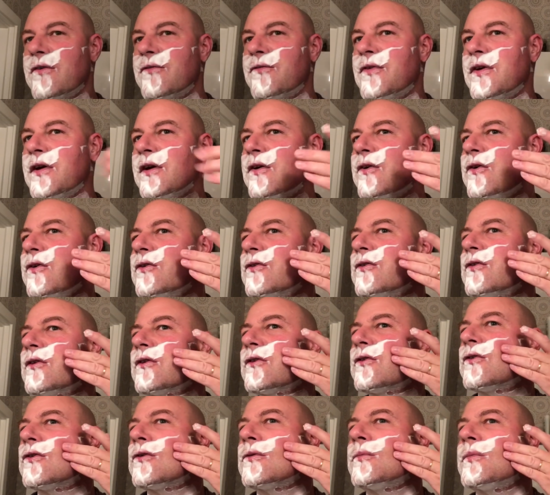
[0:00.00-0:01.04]
fingers, so I
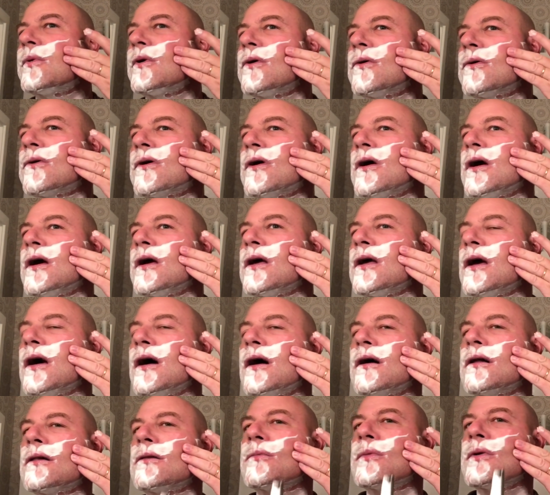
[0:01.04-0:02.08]
should be okay. Yeah,
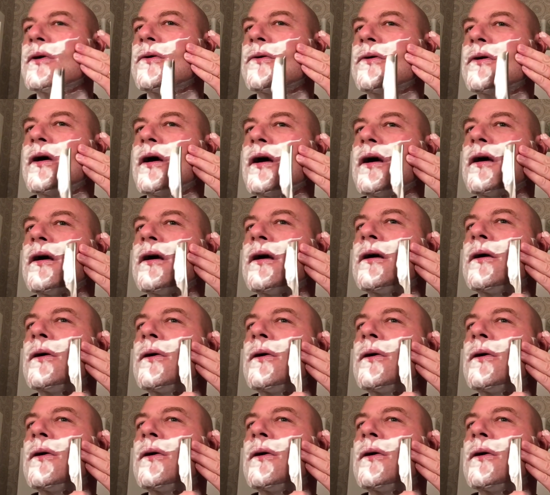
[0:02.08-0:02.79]
I'll be okay.